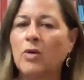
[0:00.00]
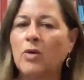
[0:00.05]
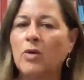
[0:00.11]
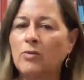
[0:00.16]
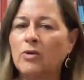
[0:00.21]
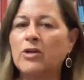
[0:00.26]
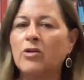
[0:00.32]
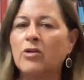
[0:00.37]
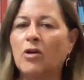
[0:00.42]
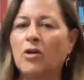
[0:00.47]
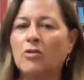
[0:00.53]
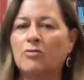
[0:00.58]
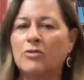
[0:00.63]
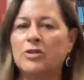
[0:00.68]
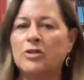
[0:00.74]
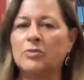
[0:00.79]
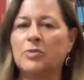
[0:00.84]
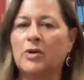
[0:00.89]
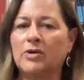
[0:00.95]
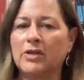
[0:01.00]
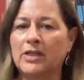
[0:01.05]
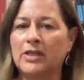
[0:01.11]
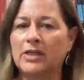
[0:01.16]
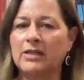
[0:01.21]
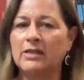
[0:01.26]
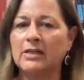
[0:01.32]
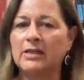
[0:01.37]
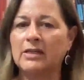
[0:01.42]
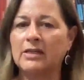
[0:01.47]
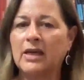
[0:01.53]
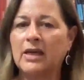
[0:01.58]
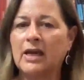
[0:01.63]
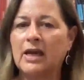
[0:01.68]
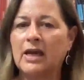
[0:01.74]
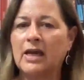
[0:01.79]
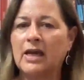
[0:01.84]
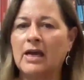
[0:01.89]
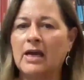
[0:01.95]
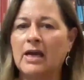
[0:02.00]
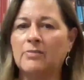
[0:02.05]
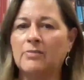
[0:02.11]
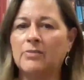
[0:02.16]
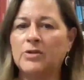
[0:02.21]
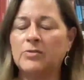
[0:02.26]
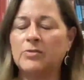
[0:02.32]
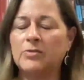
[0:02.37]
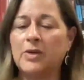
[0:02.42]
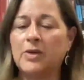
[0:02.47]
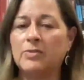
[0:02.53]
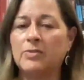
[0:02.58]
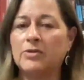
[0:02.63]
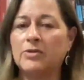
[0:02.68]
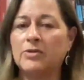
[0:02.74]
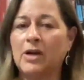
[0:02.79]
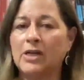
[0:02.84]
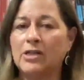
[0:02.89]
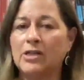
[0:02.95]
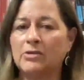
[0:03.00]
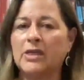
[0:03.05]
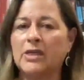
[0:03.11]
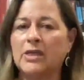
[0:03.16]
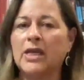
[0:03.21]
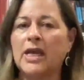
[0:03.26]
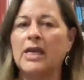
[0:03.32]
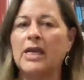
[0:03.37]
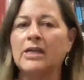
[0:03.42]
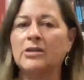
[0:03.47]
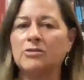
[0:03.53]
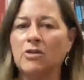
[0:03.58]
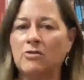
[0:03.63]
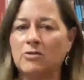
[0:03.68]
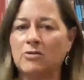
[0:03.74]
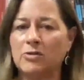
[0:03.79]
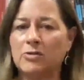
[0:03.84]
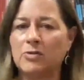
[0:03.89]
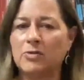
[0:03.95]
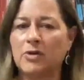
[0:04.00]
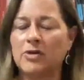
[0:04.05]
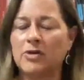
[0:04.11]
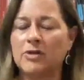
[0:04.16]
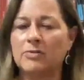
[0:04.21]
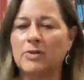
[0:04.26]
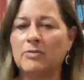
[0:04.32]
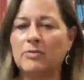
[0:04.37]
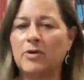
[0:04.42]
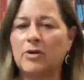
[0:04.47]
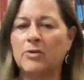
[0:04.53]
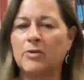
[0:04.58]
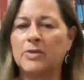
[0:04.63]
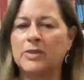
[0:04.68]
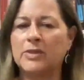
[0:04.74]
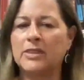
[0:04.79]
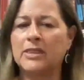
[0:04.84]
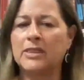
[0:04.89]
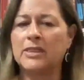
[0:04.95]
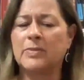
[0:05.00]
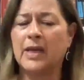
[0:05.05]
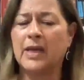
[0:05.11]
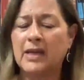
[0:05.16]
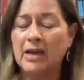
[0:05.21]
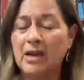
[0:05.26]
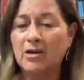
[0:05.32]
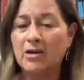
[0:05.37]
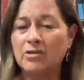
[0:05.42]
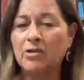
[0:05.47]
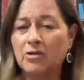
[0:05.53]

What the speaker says: when we're not responding to people trying to engage, not responding to people want to participate,